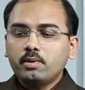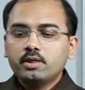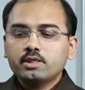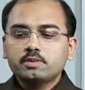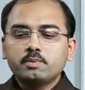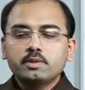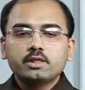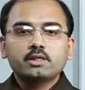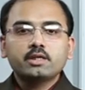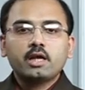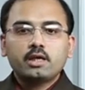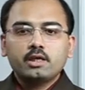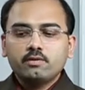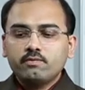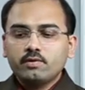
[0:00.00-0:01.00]
respiratory
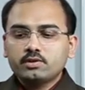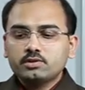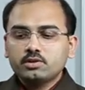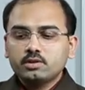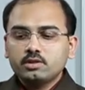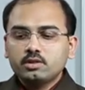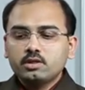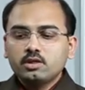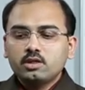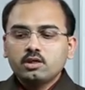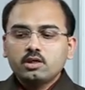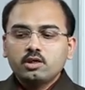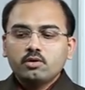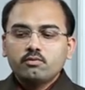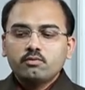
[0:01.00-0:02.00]
tract infection
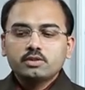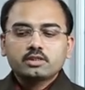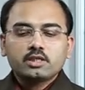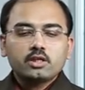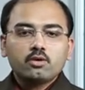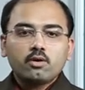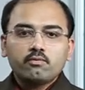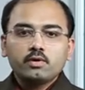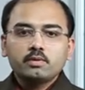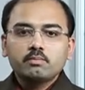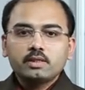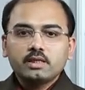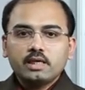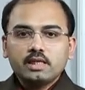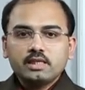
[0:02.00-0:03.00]
which can often
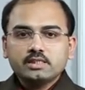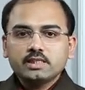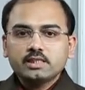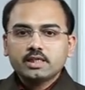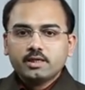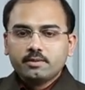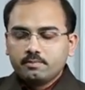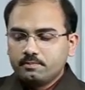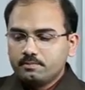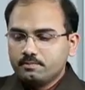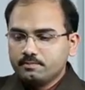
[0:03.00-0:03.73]
be elicited.